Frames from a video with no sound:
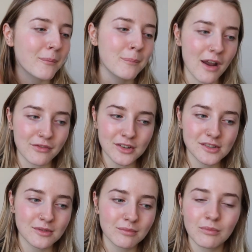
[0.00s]

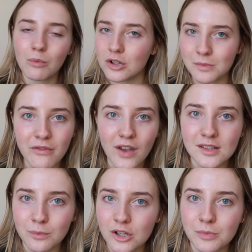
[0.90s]
breakfast, wash my
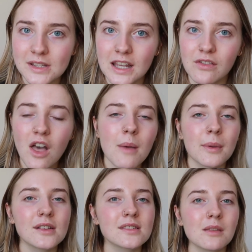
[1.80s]
face and brush my teeth,
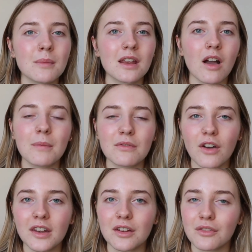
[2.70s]
because at the minute I've been
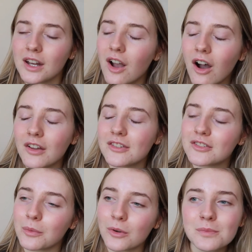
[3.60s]
finding it really hard
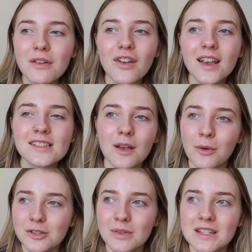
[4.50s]
to wash my face and
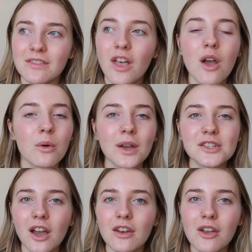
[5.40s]
brush my teeth,
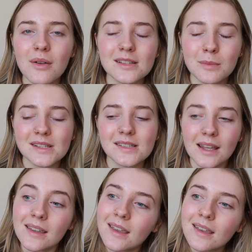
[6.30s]
which I know is a bit
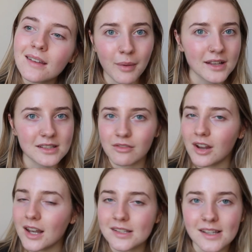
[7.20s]
stinky, but it's the
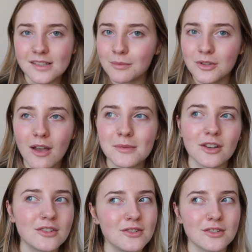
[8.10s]
reality. Sometimes
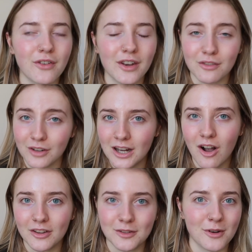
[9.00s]
I do just find it really
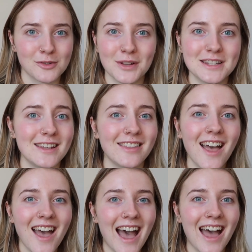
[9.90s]
hard to brush my teeth,
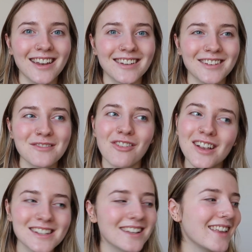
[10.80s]
and
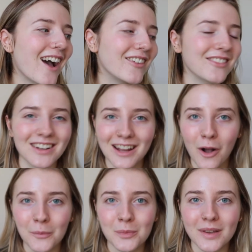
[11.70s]
writing it down really
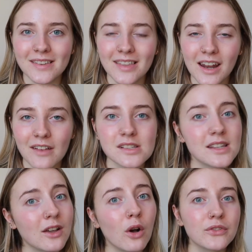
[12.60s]
helps, because then I have to
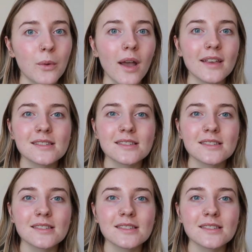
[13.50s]
take it off twice,